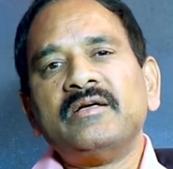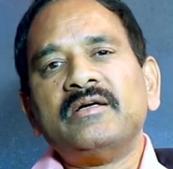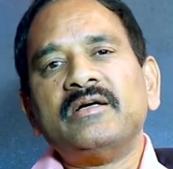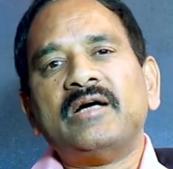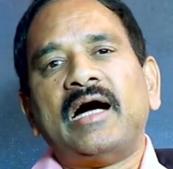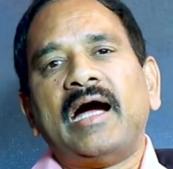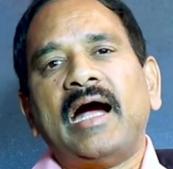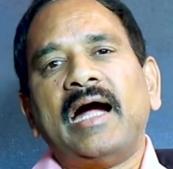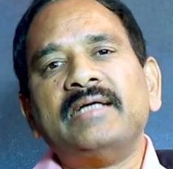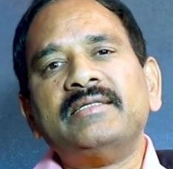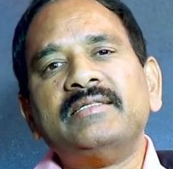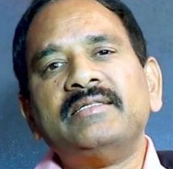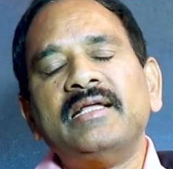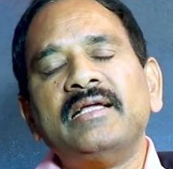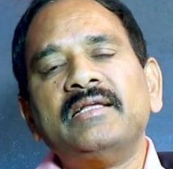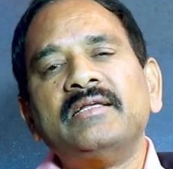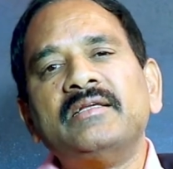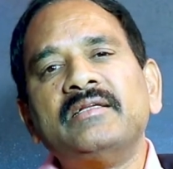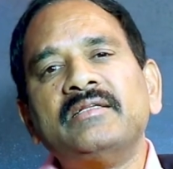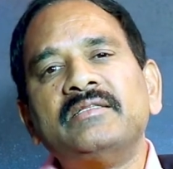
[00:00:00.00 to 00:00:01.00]
uh, and
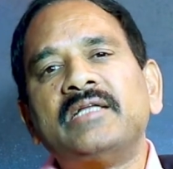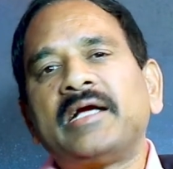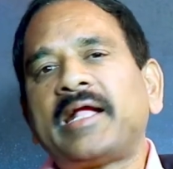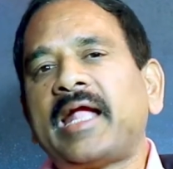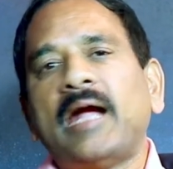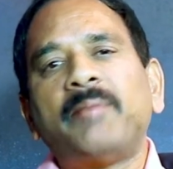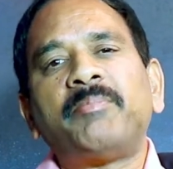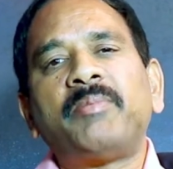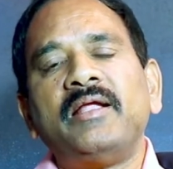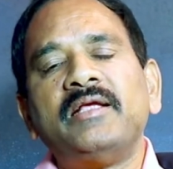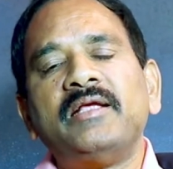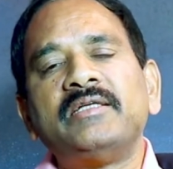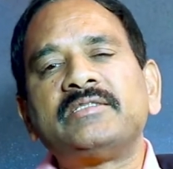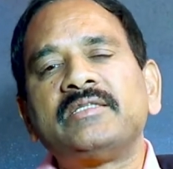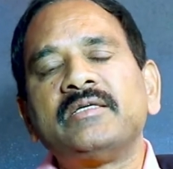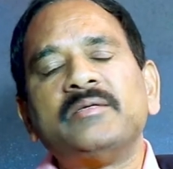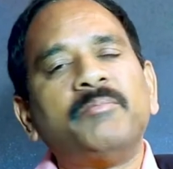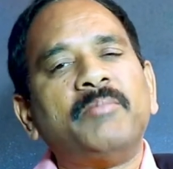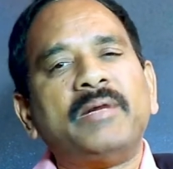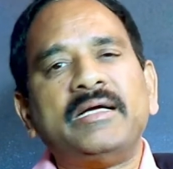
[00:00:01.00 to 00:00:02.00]
then the capital is
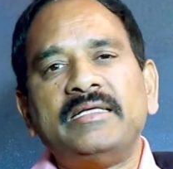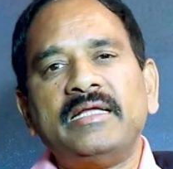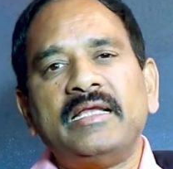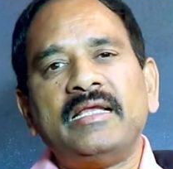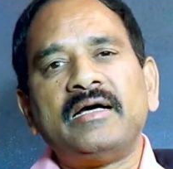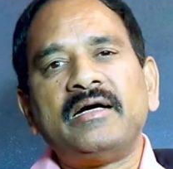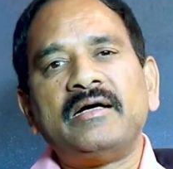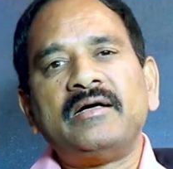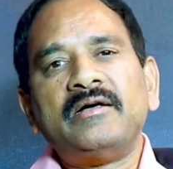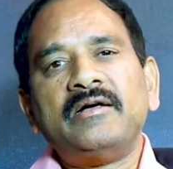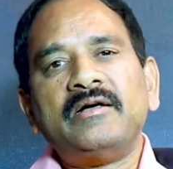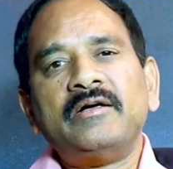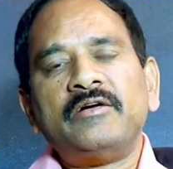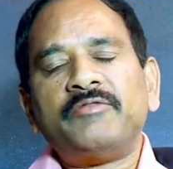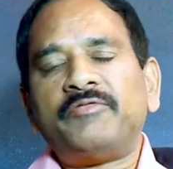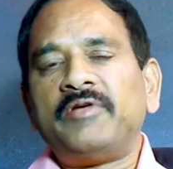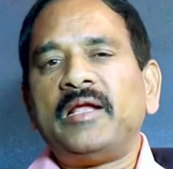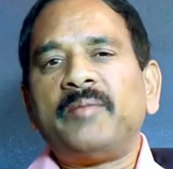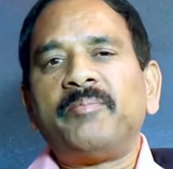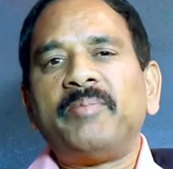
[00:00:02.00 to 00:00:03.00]
Manila.
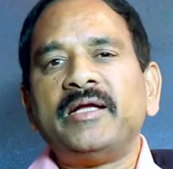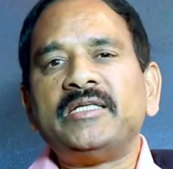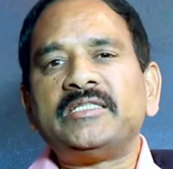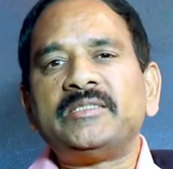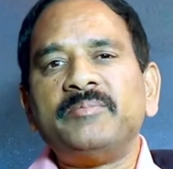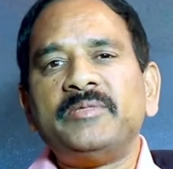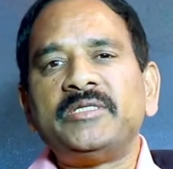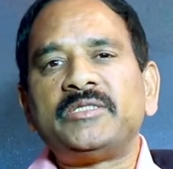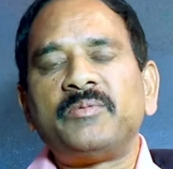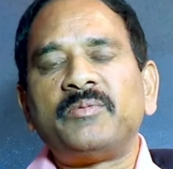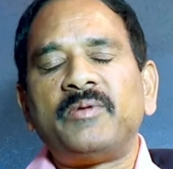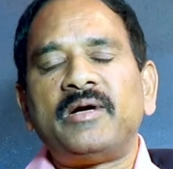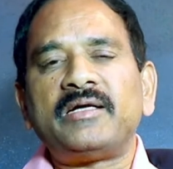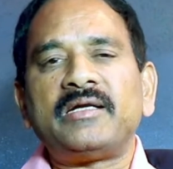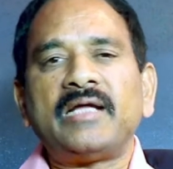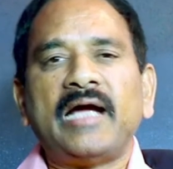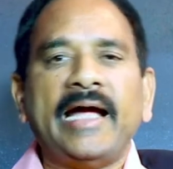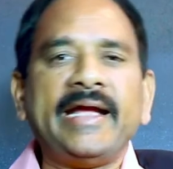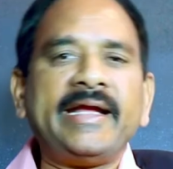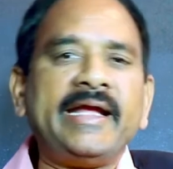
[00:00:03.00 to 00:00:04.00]
Philippines means what?
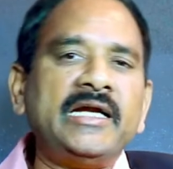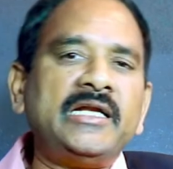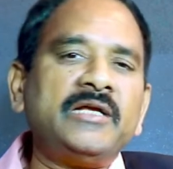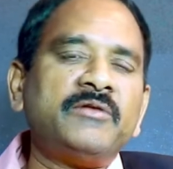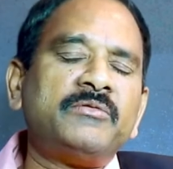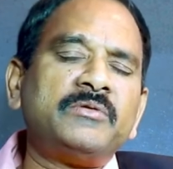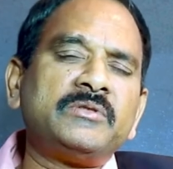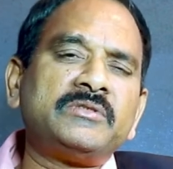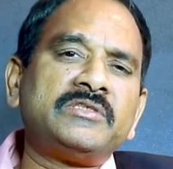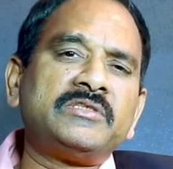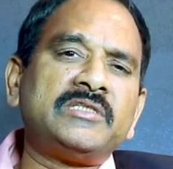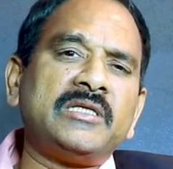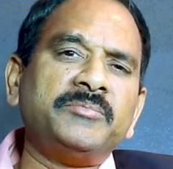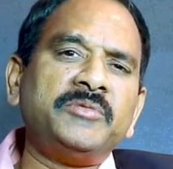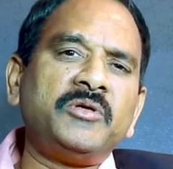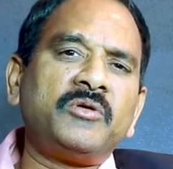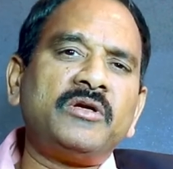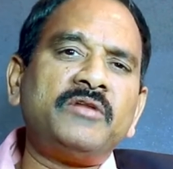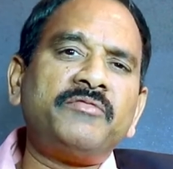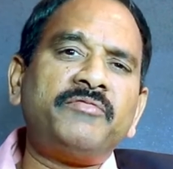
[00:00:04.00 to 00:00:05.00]
I get a, something
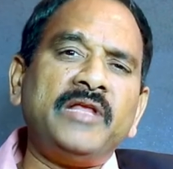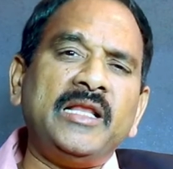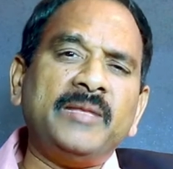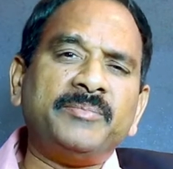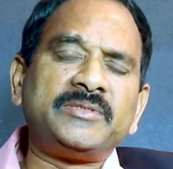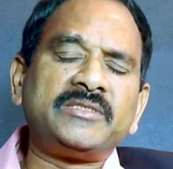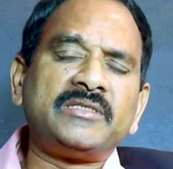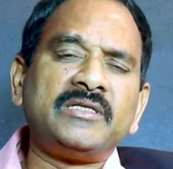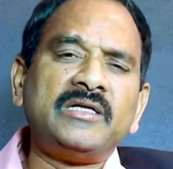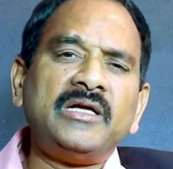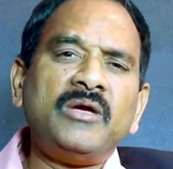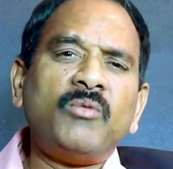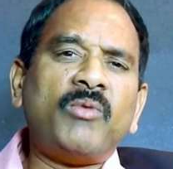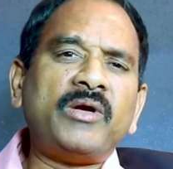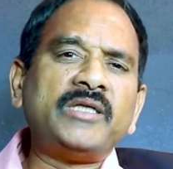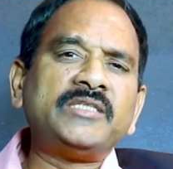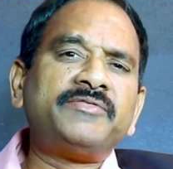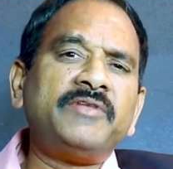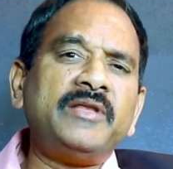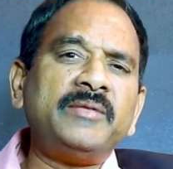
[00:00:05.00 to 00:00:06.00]
called Philips. What
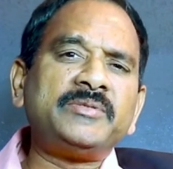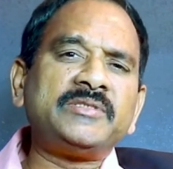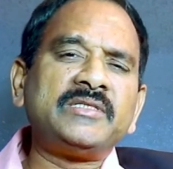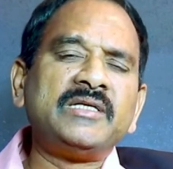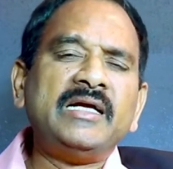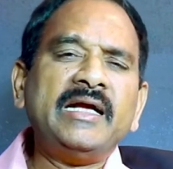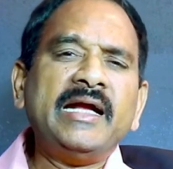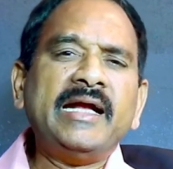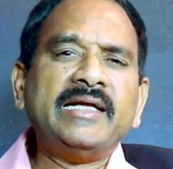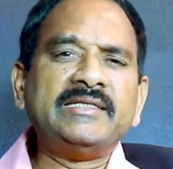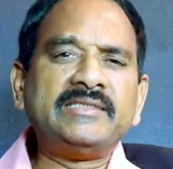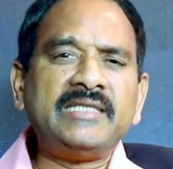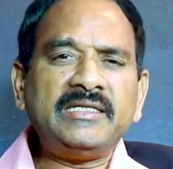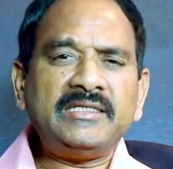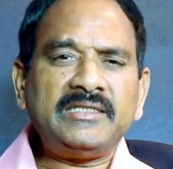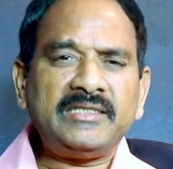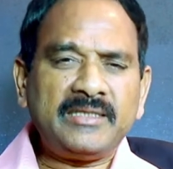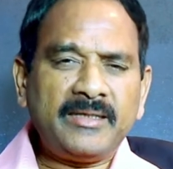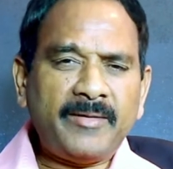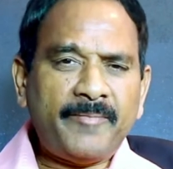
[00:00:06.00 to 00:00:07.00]
is Philips? Is
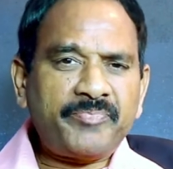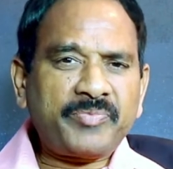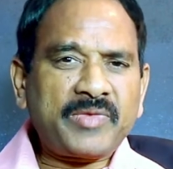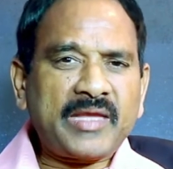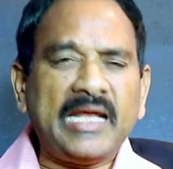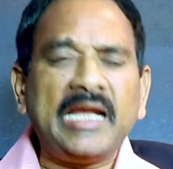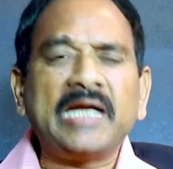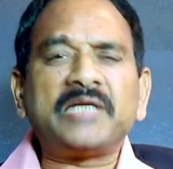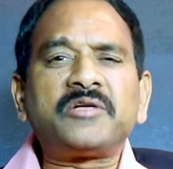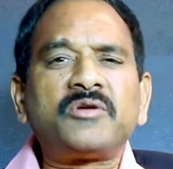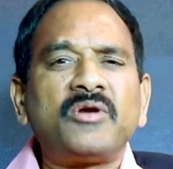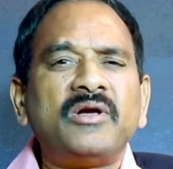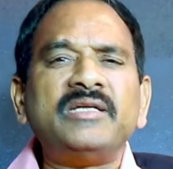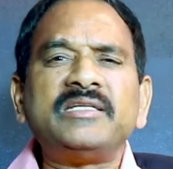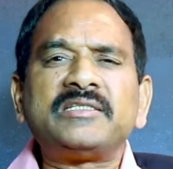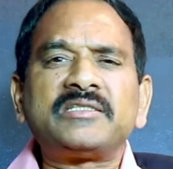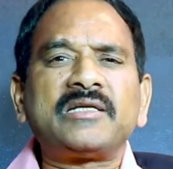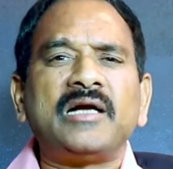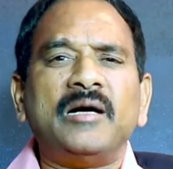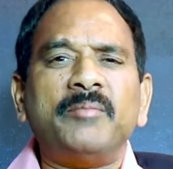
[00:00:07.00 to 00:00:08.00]
it
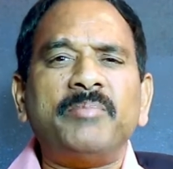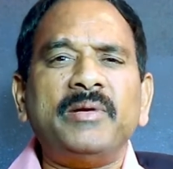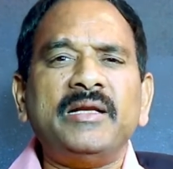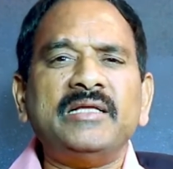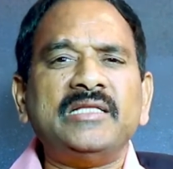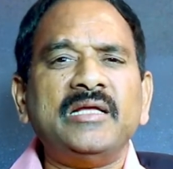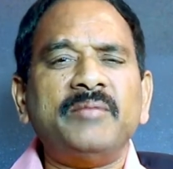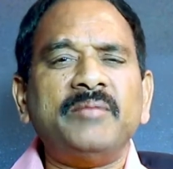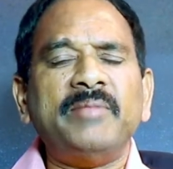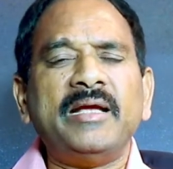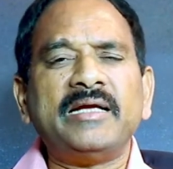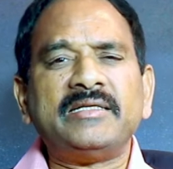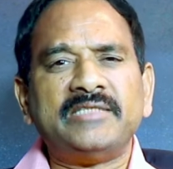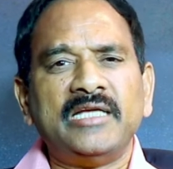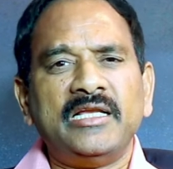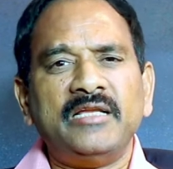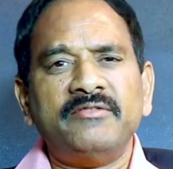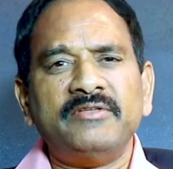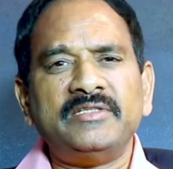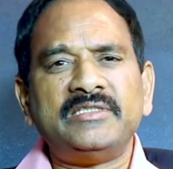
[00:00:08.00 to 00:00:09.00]
electronics company? They make
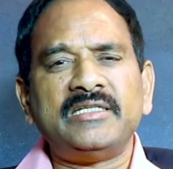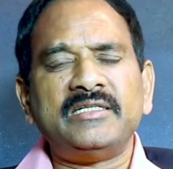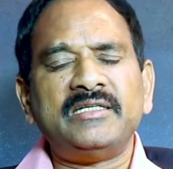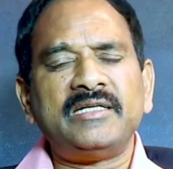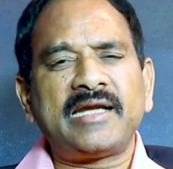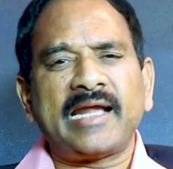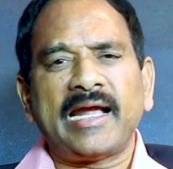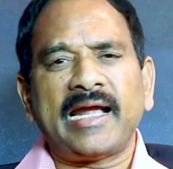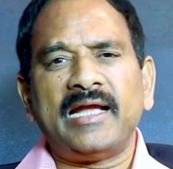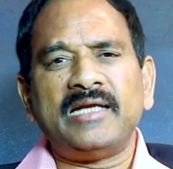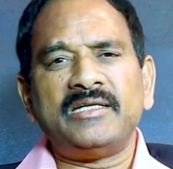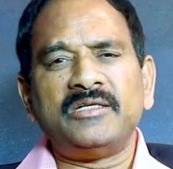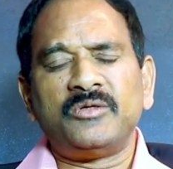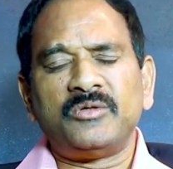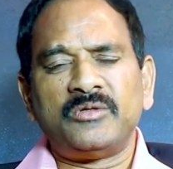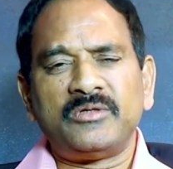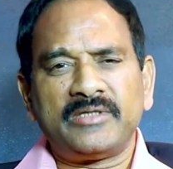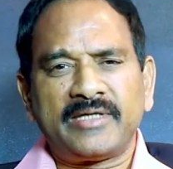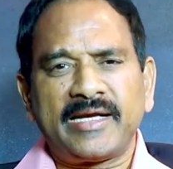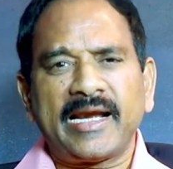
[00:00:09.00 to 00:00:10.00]
television,
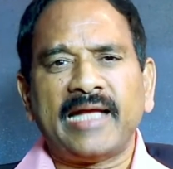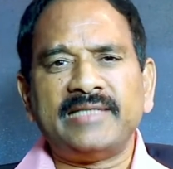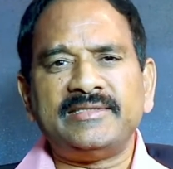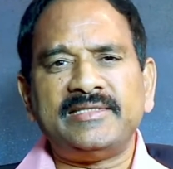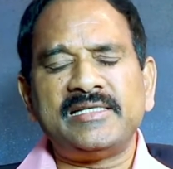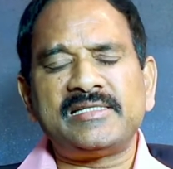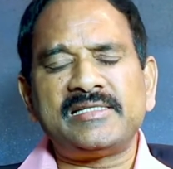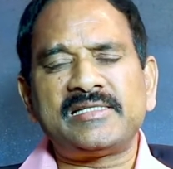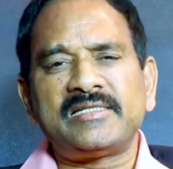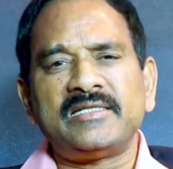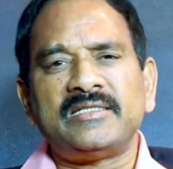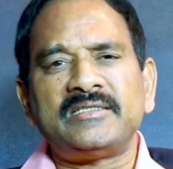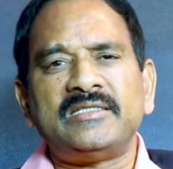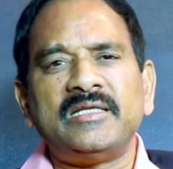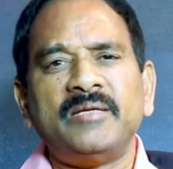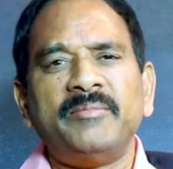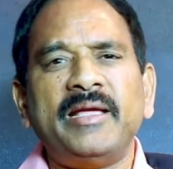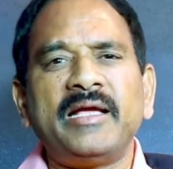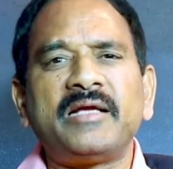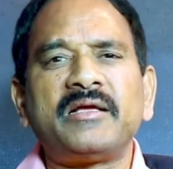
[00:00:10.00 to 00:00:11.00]
transistors.
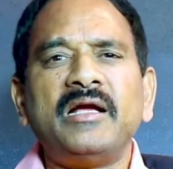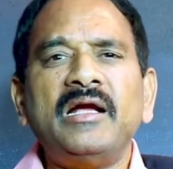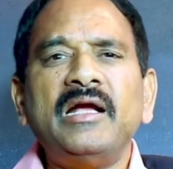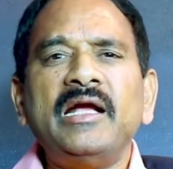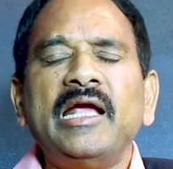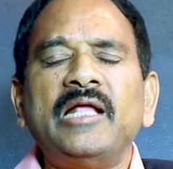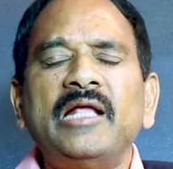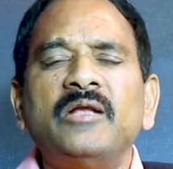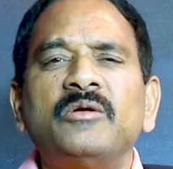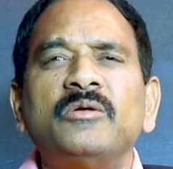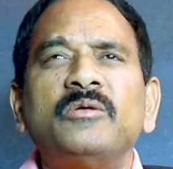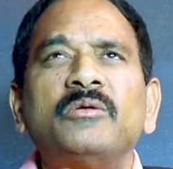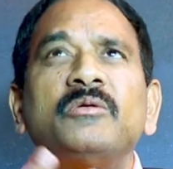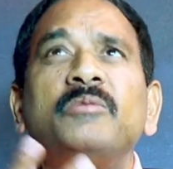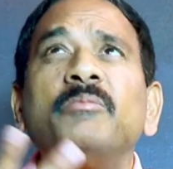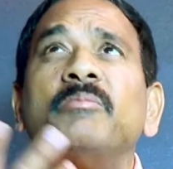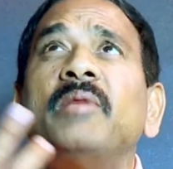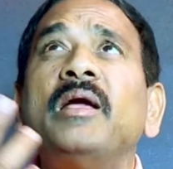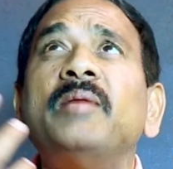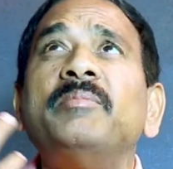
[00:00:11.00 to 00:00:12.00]
They make you know
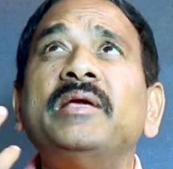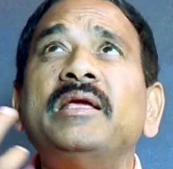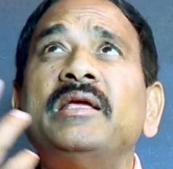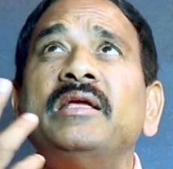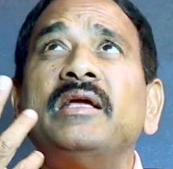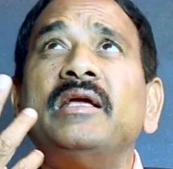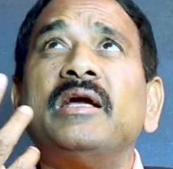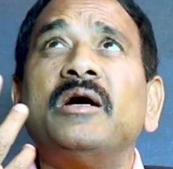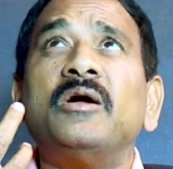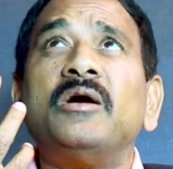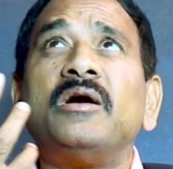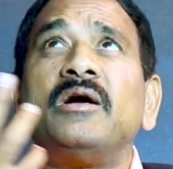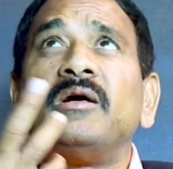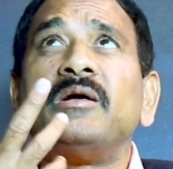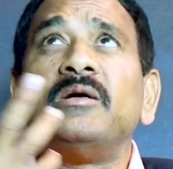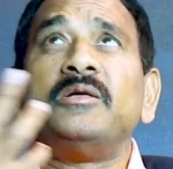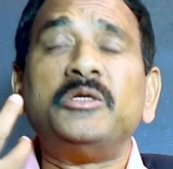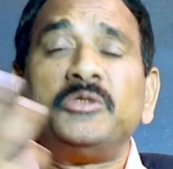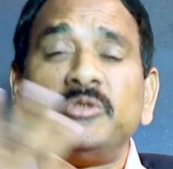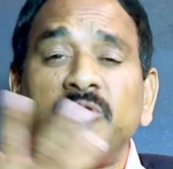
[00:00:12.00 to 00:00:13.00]
maybe uh,
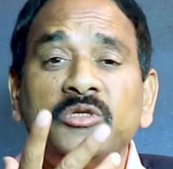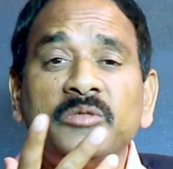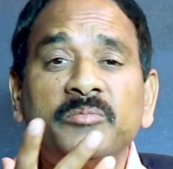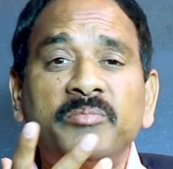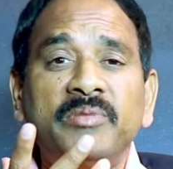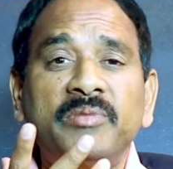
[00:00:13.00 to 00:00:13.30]
tube